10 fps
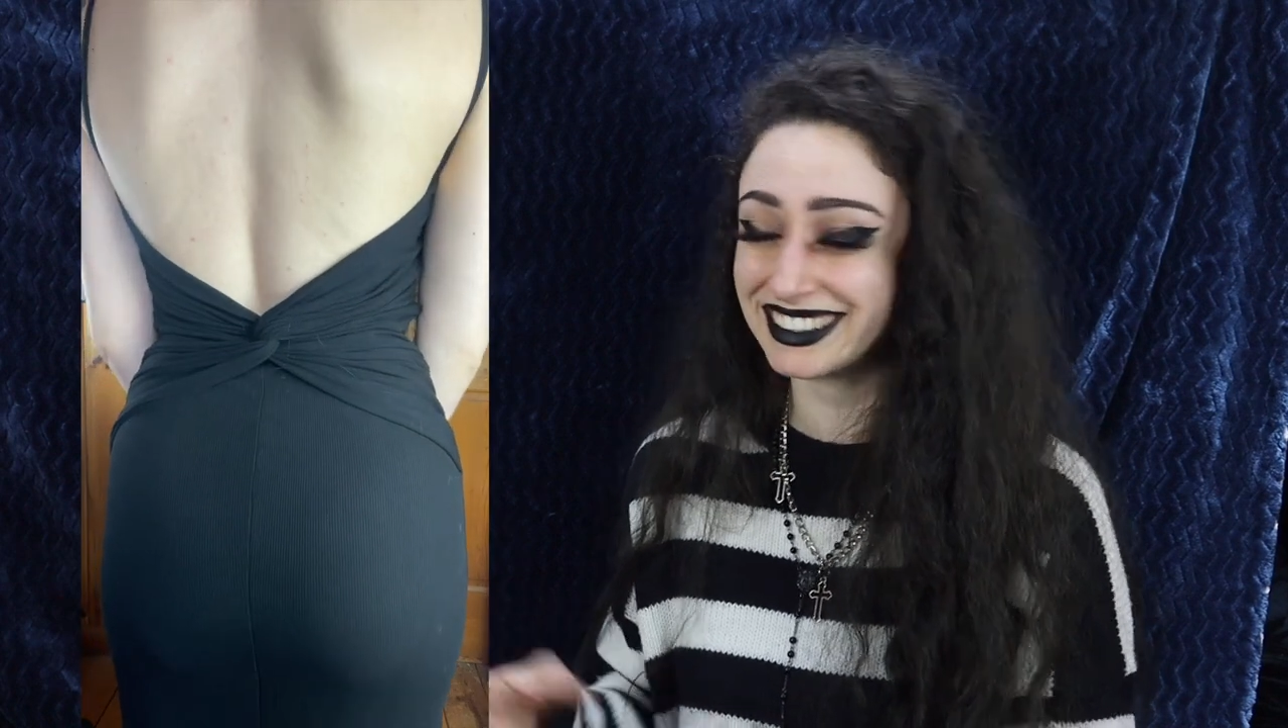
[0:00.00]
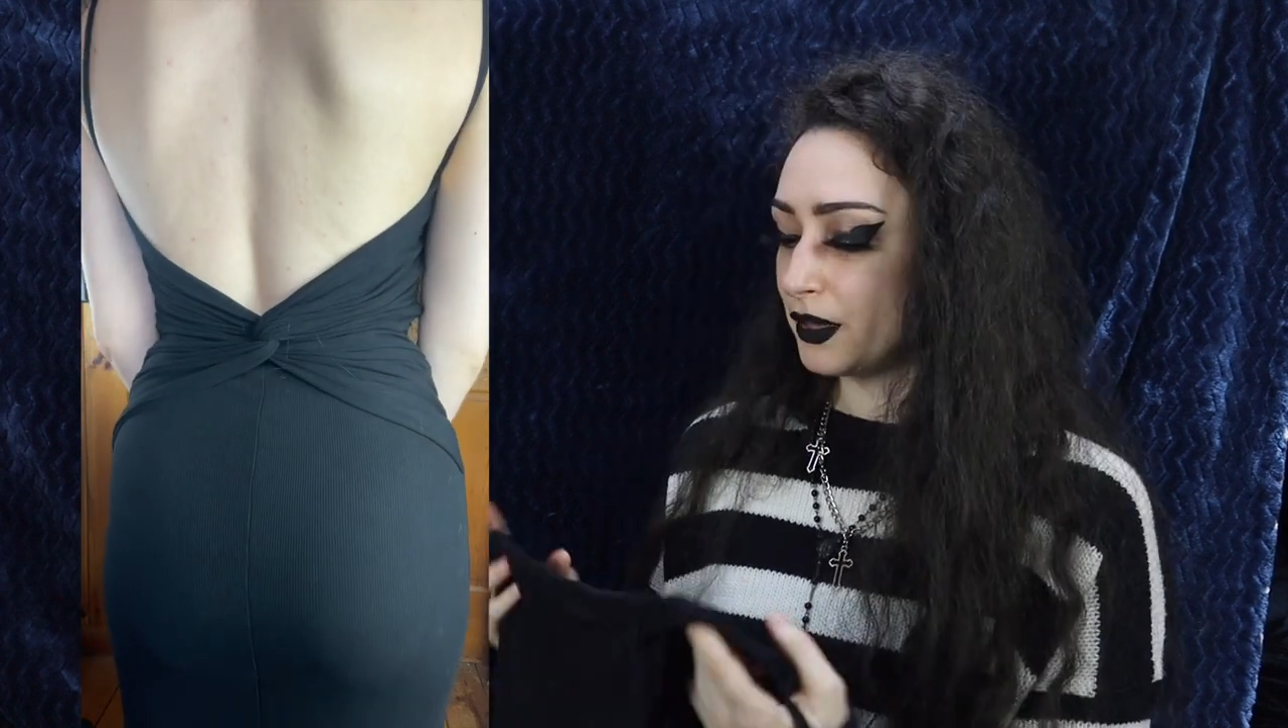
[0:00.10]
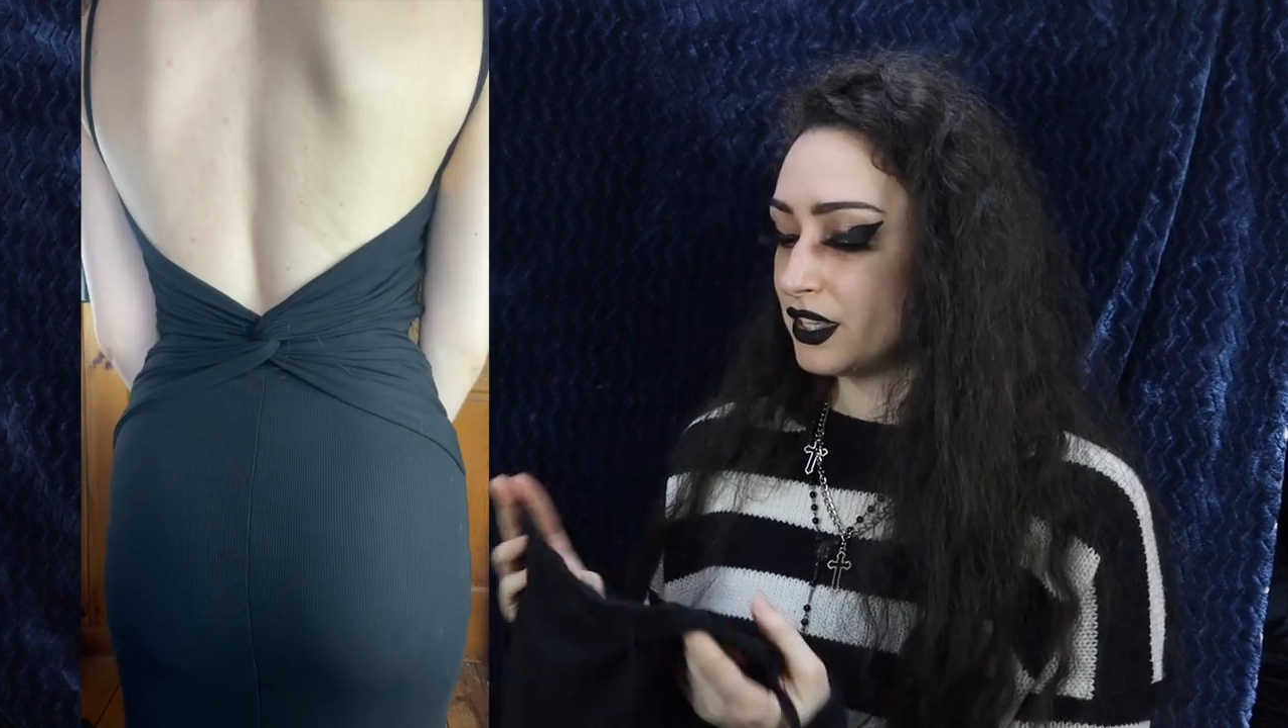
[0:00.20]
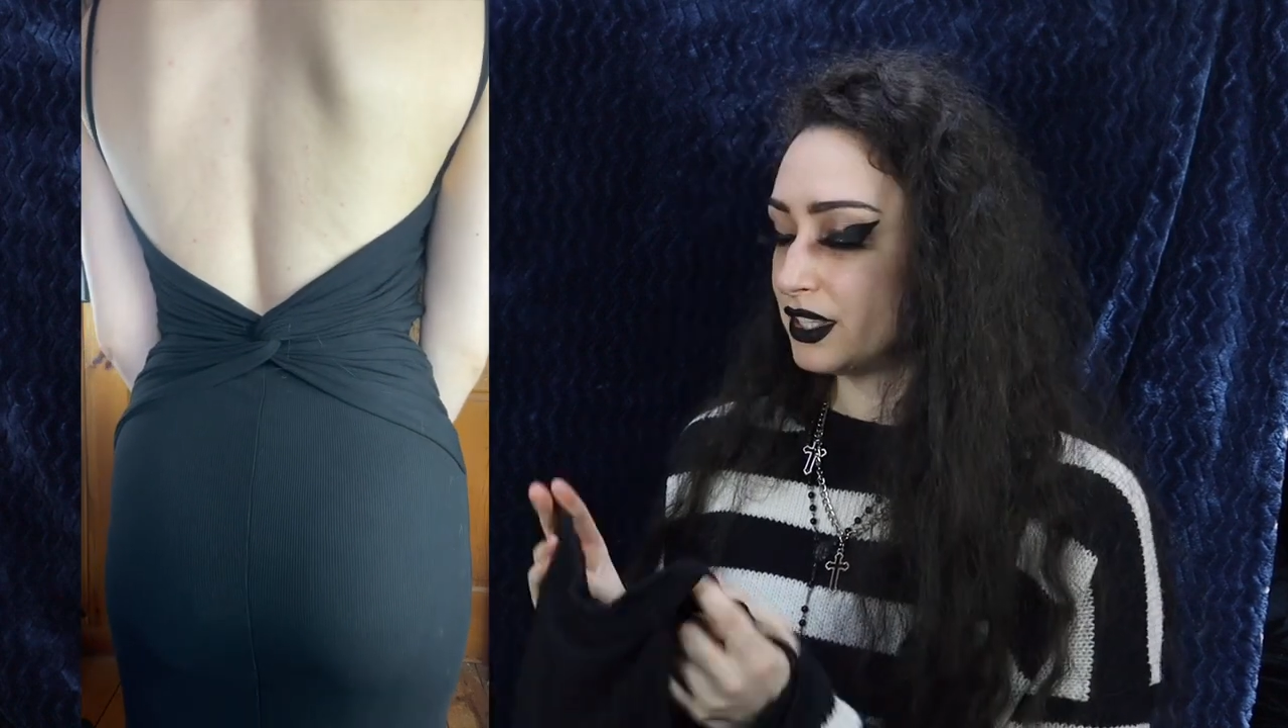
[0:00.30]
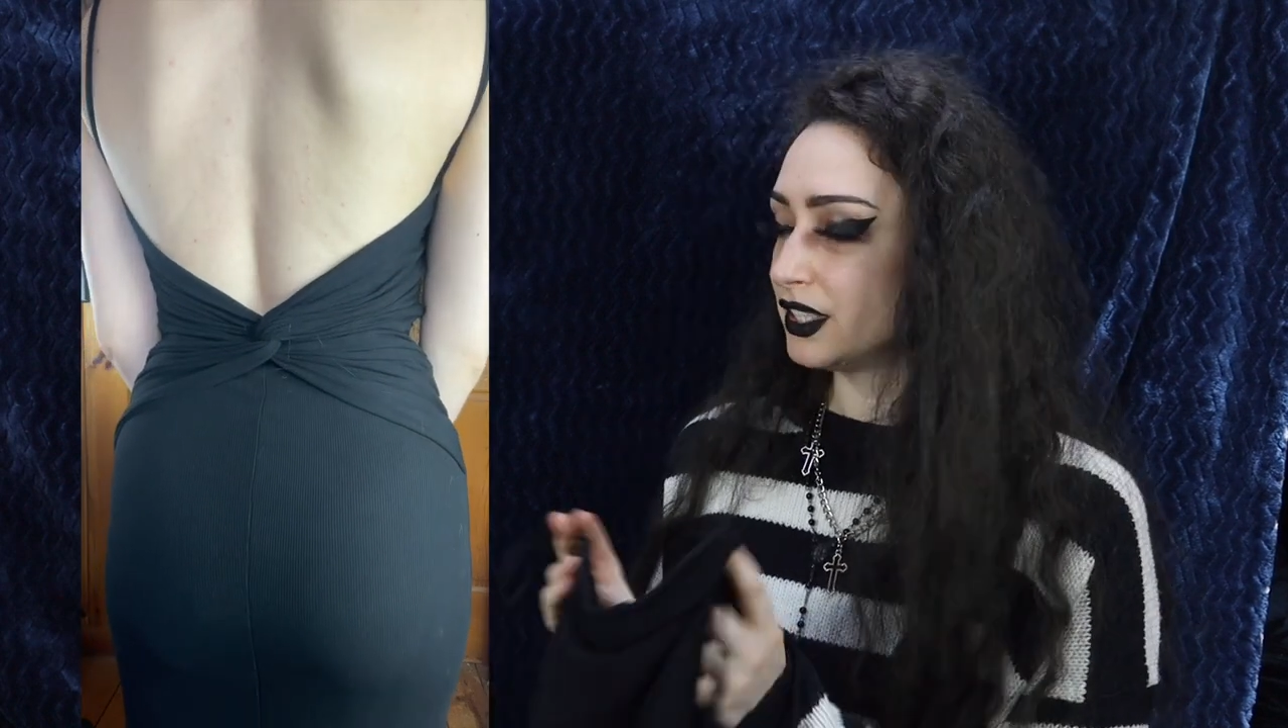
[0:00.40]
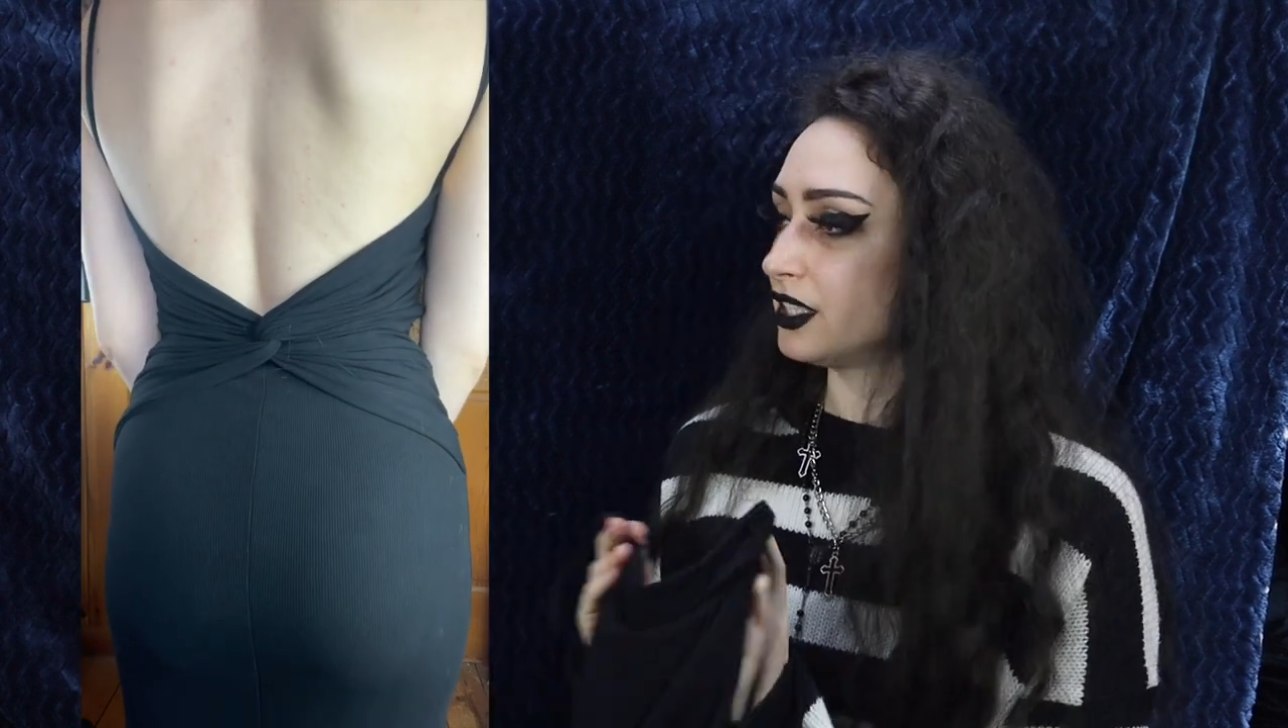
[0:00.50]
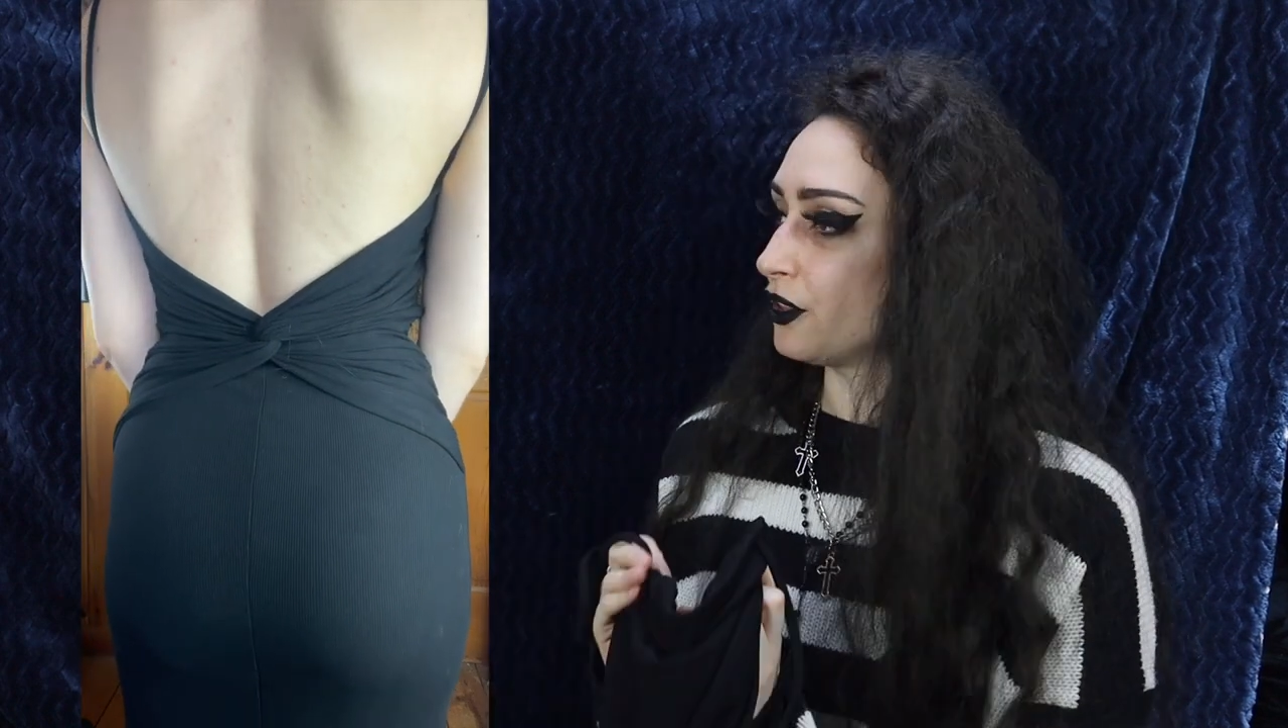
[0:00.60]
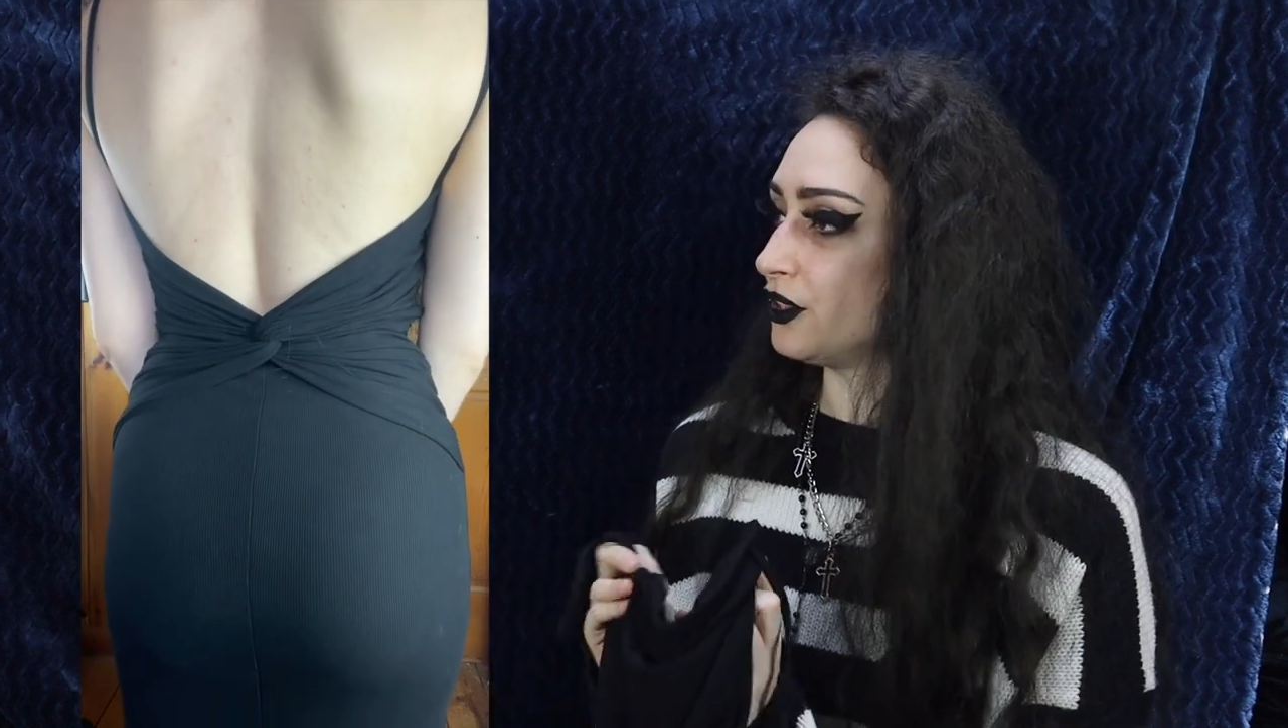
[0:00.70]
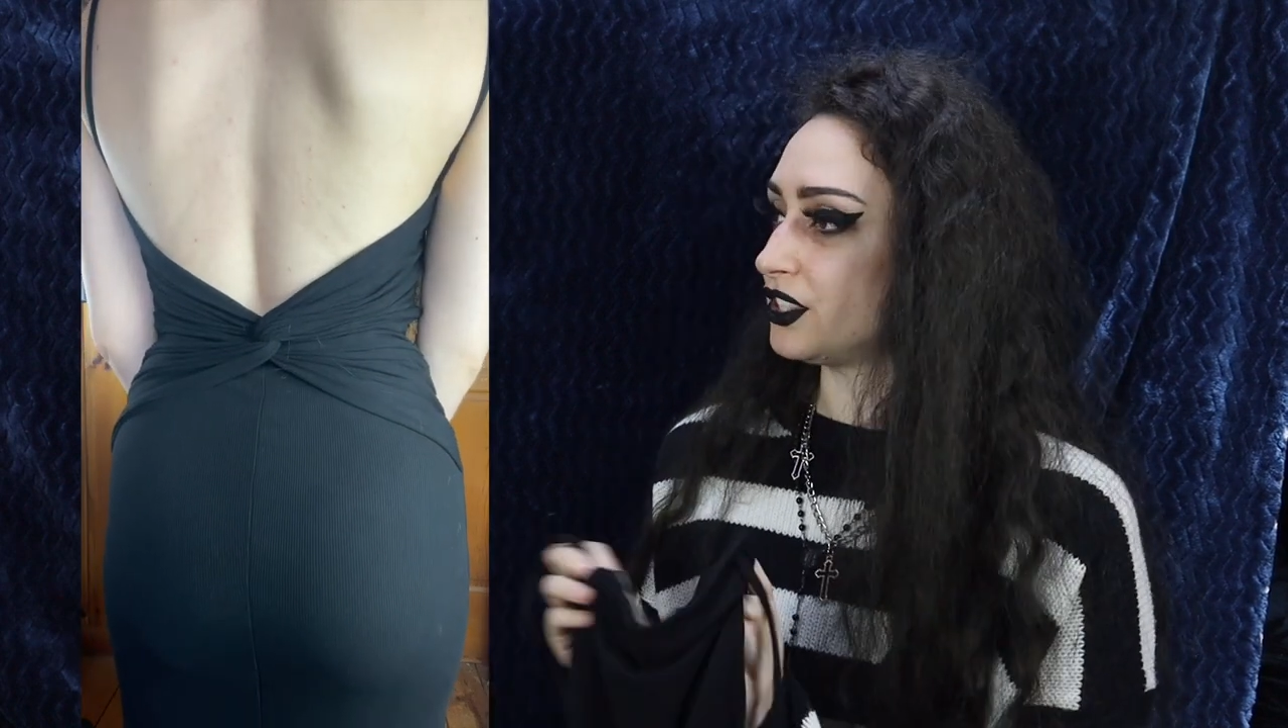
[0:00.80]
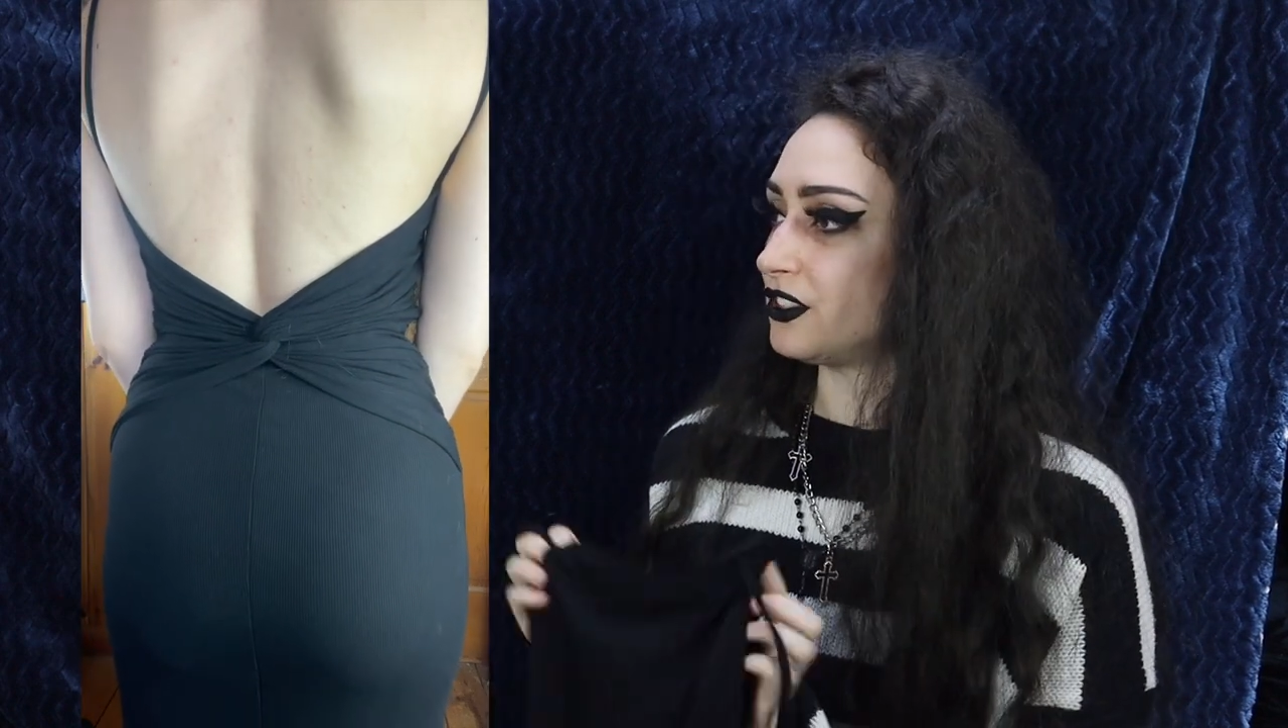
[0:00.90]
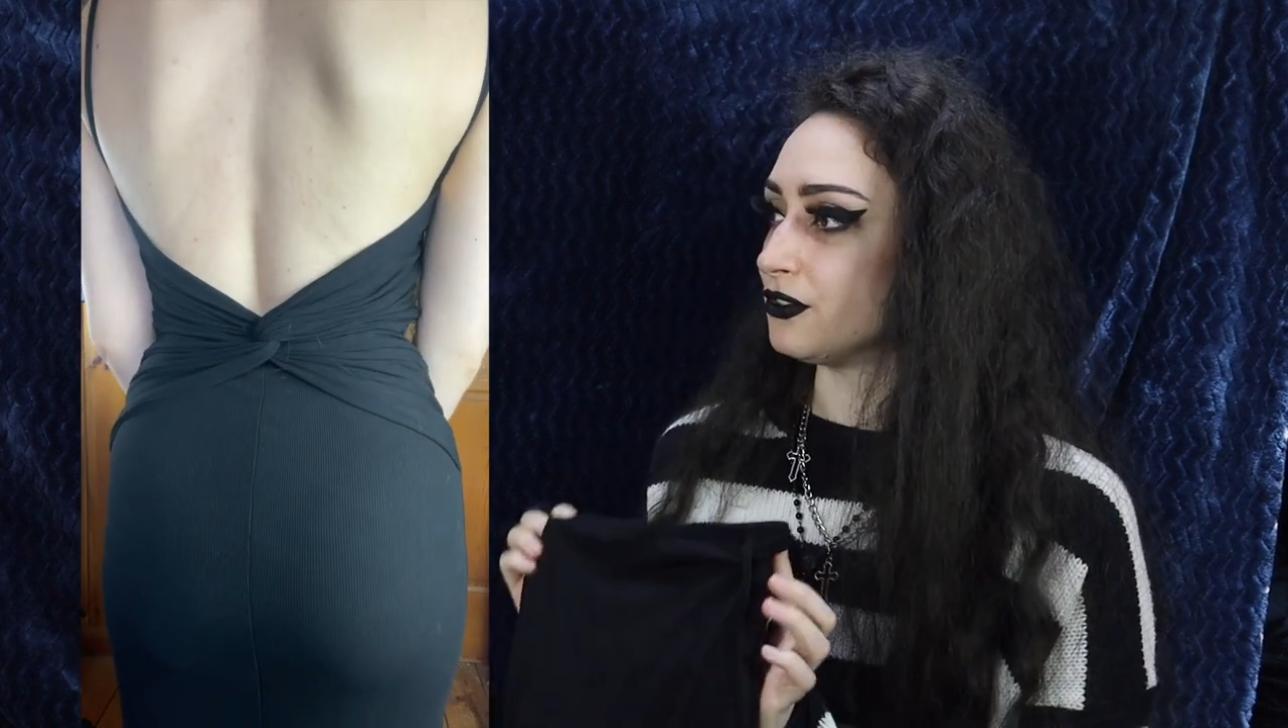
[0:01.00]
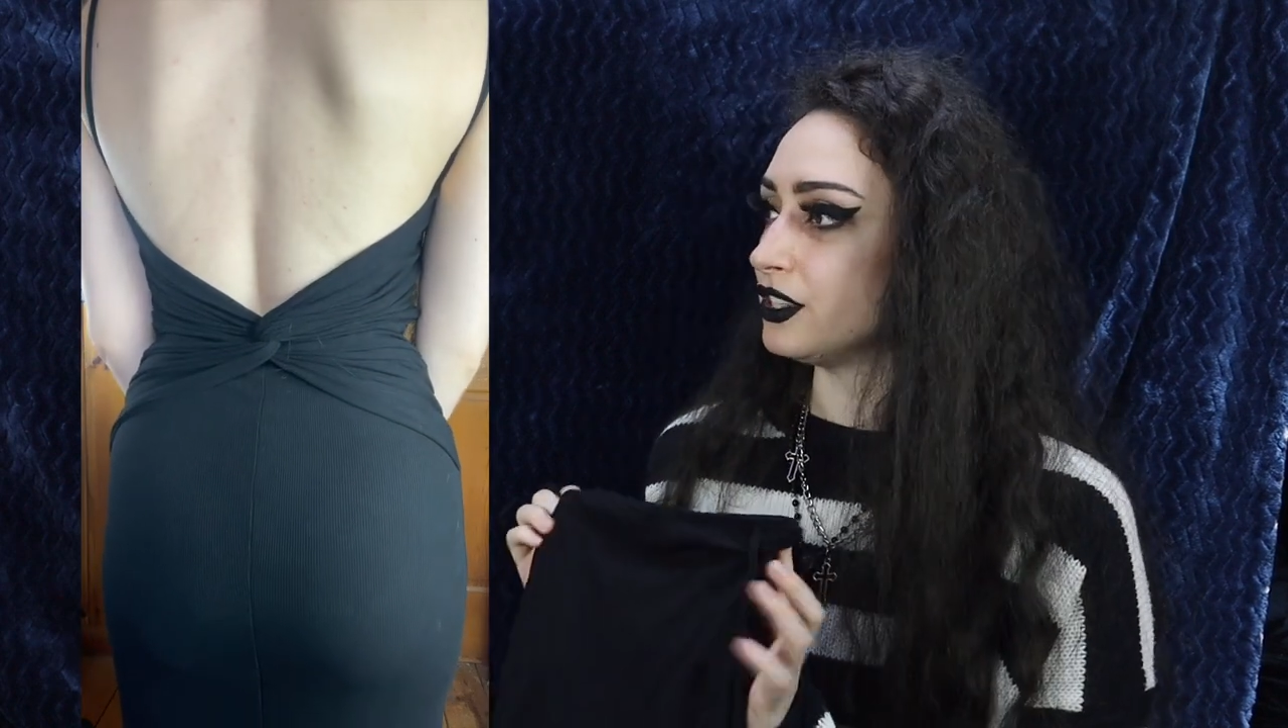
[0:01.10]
But this is another just